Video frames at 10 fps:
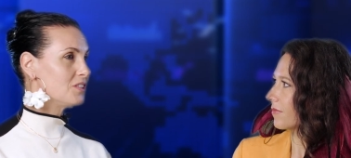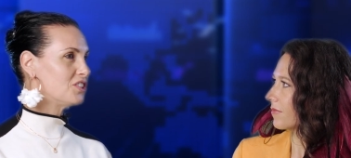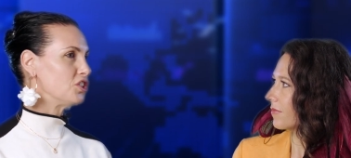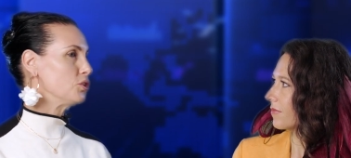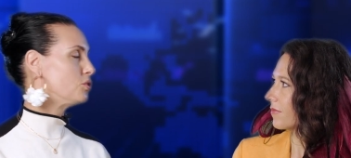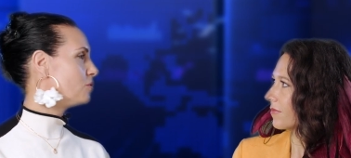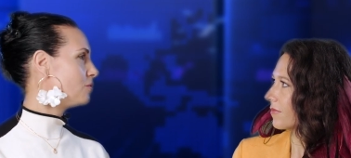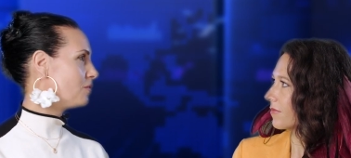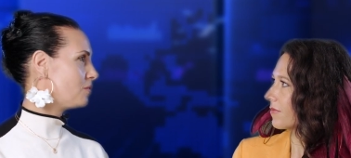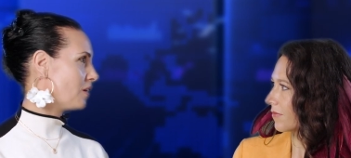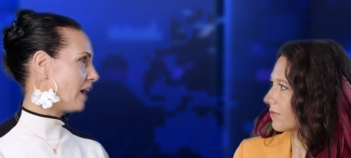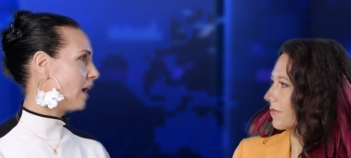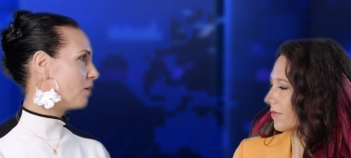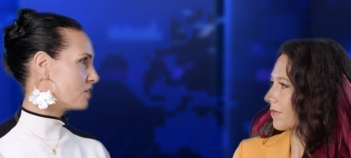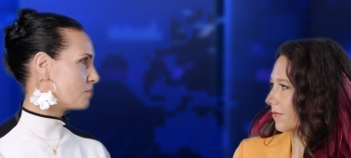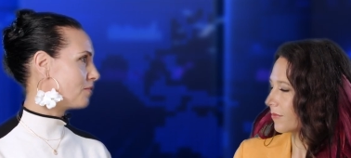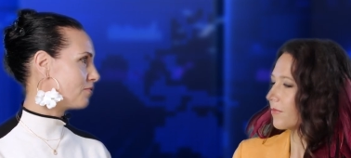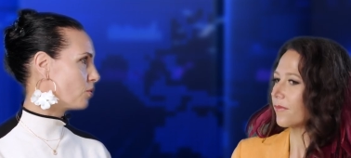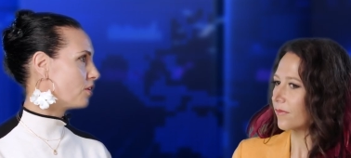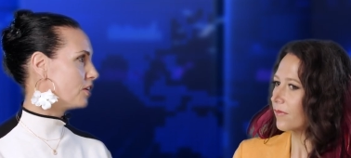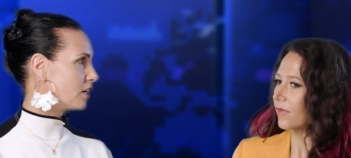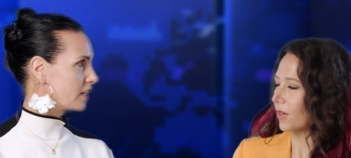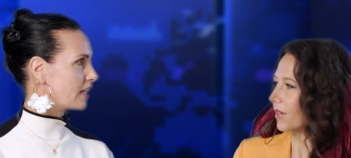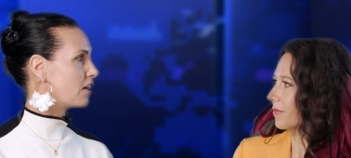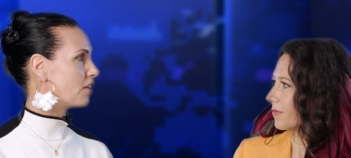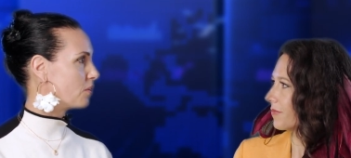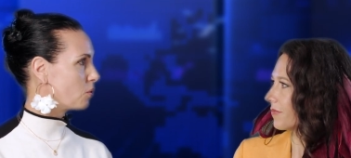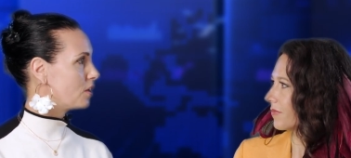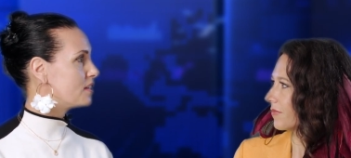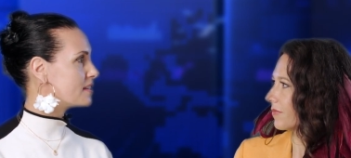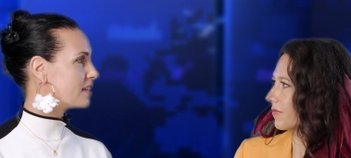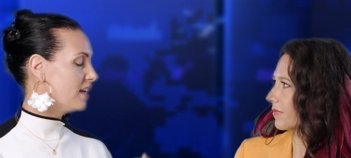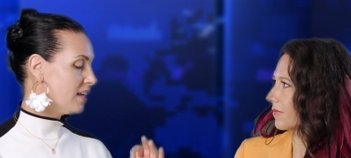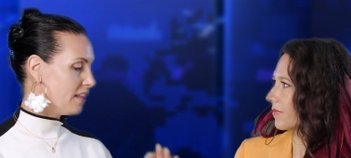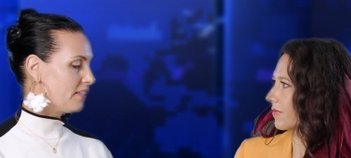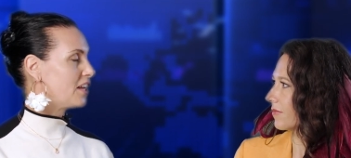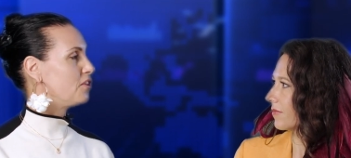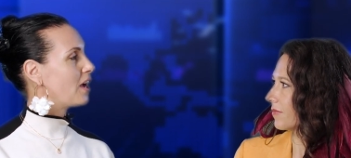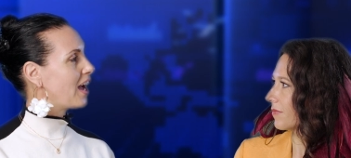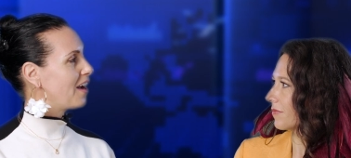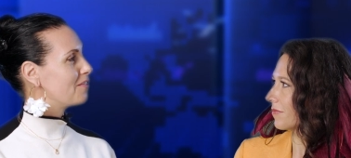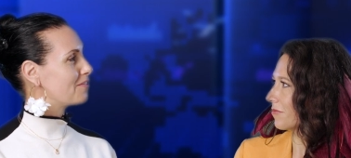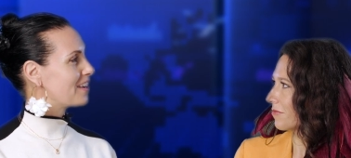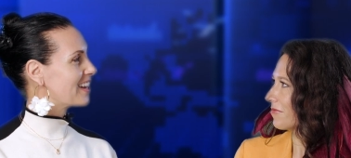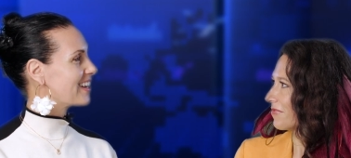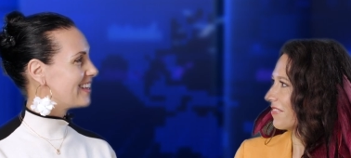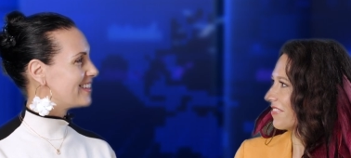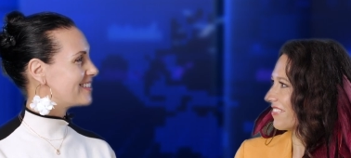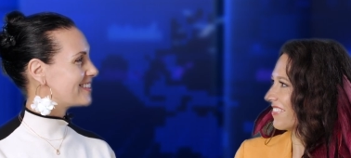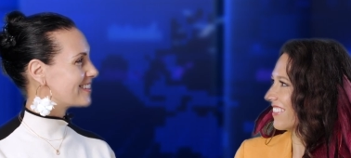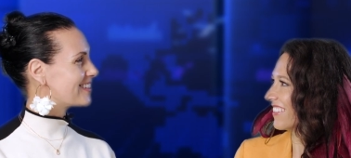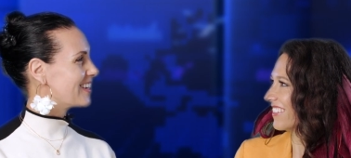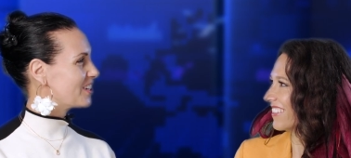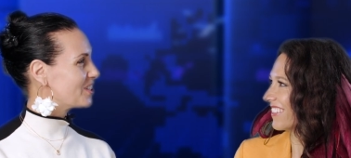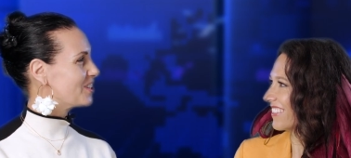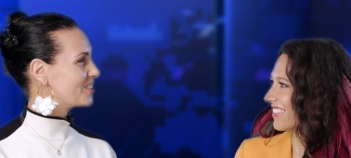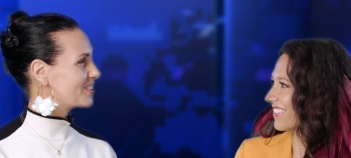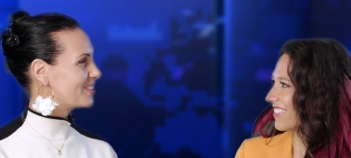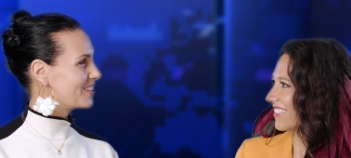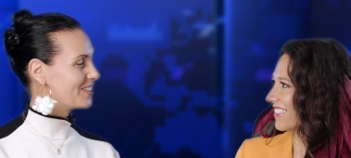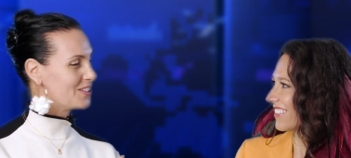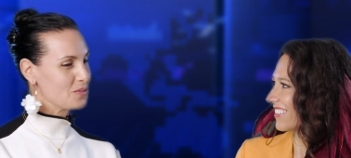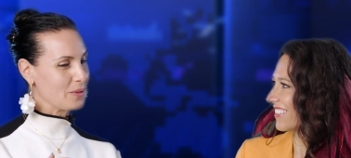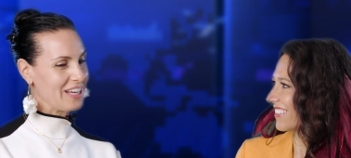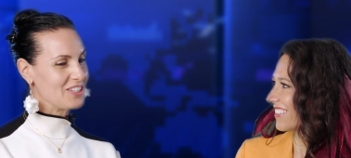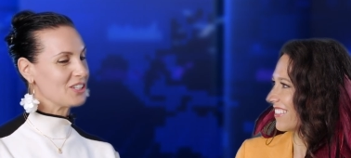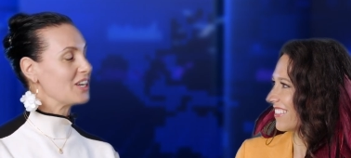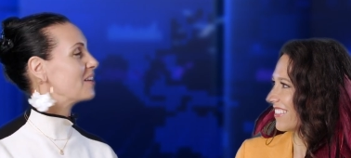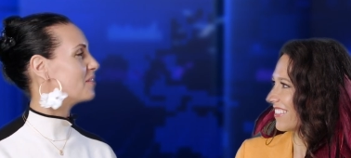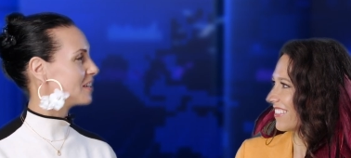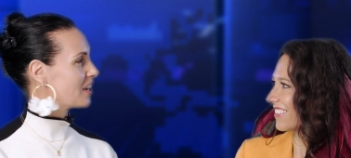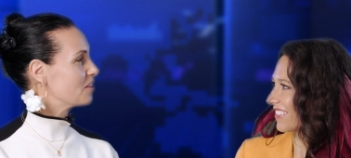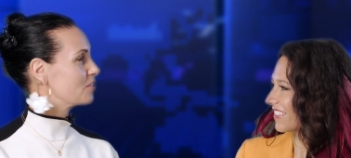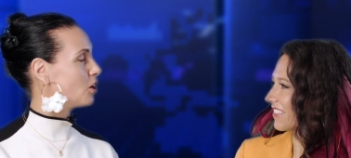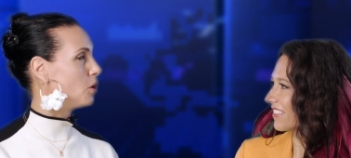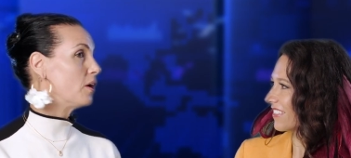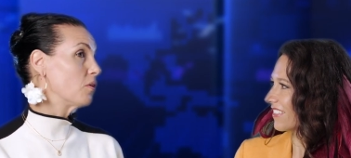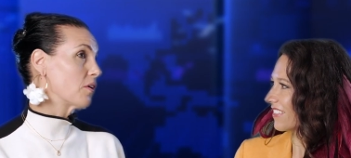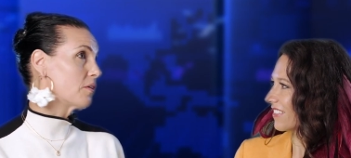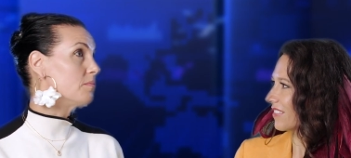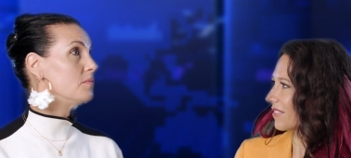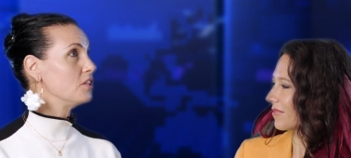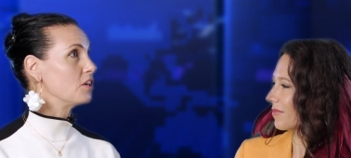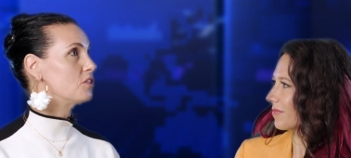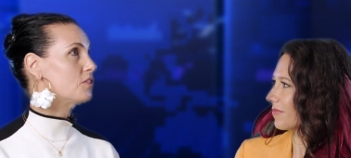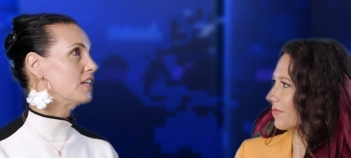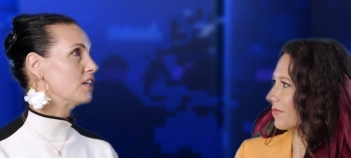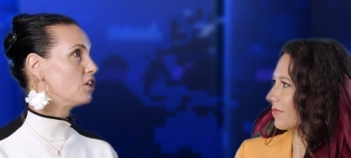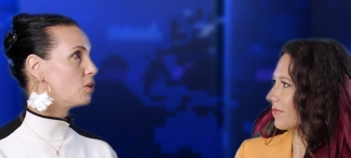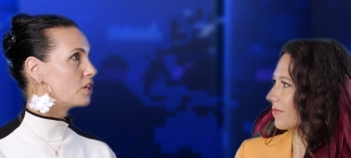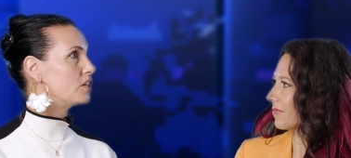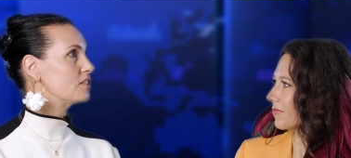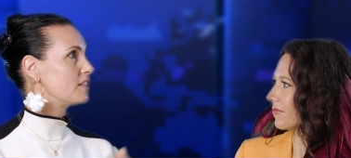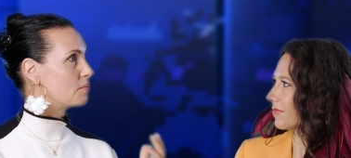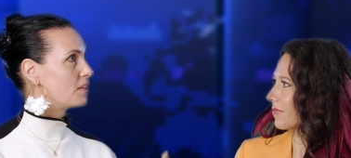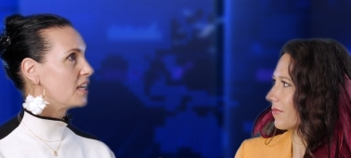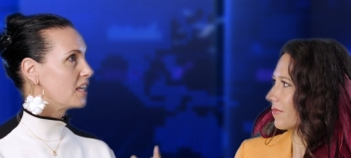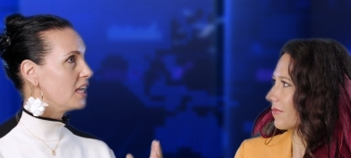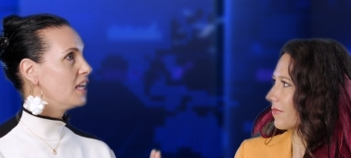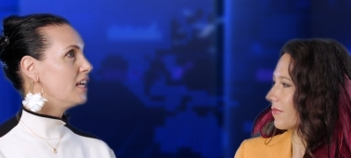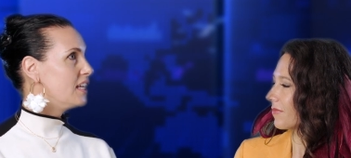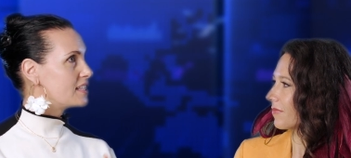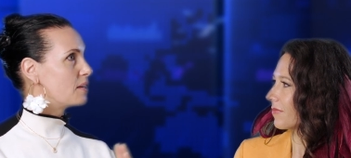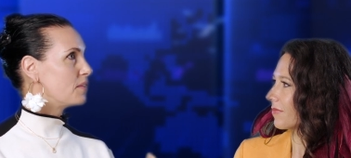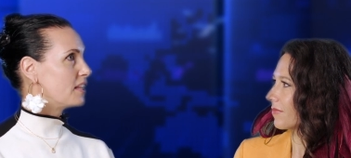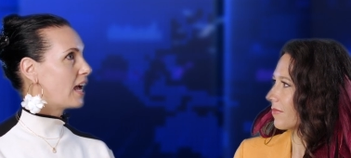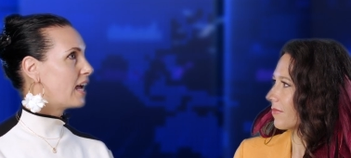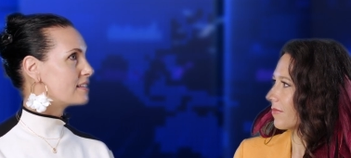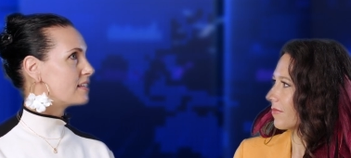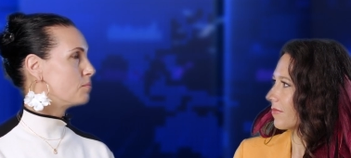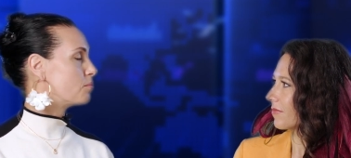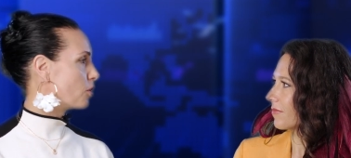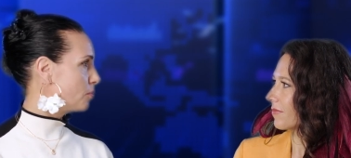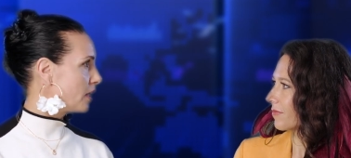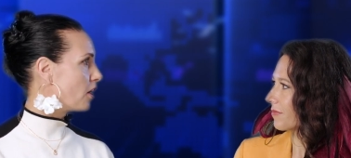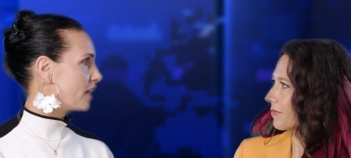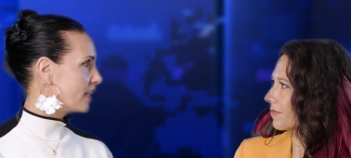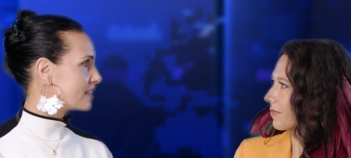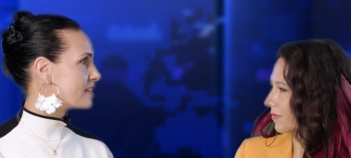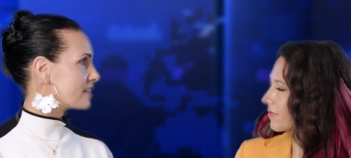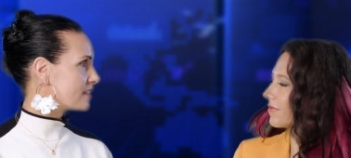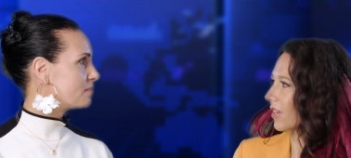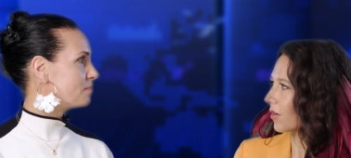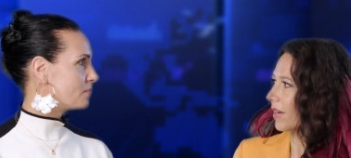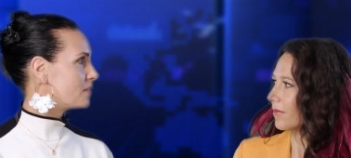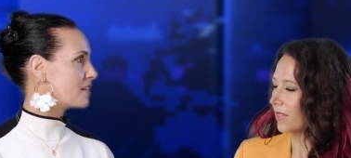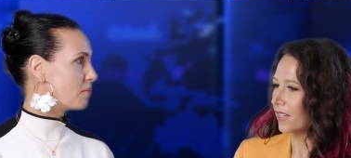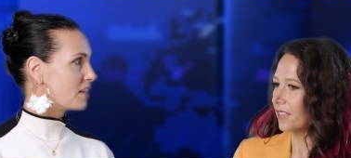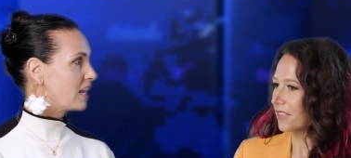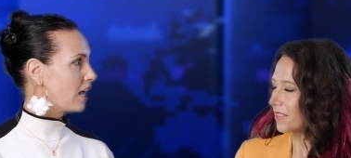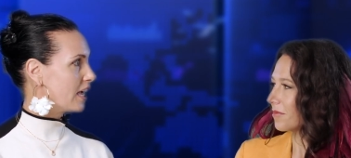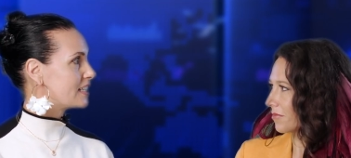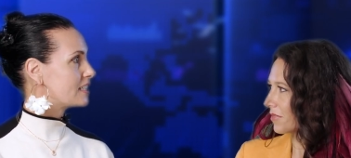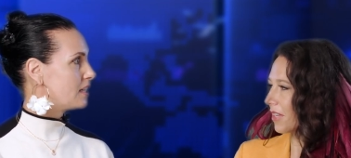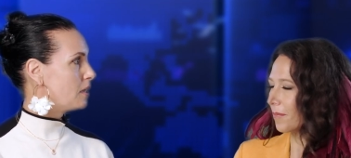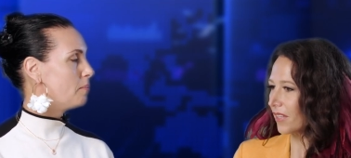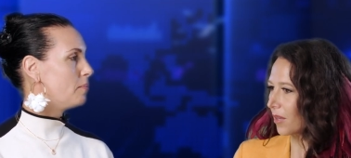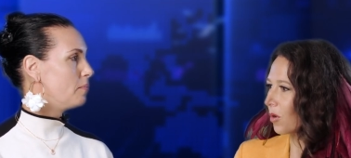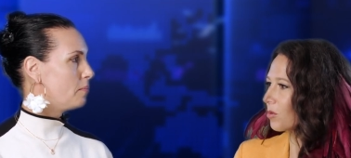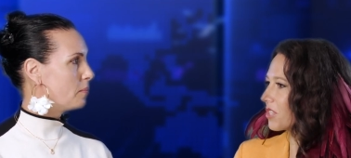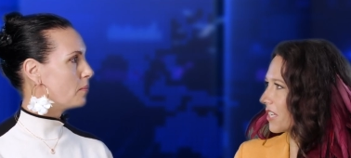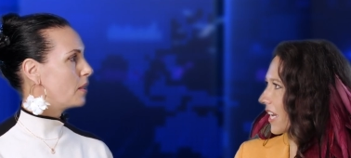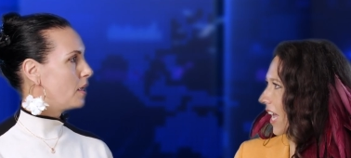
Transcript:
Speaker 1: two hours before you're going to get on the horse, then you have at least a good good way to kind of, kind of go. Or you know, drink a yogurt, something something that has some probiotics. Okay. Something light.
Speaker 2: Something that won't sit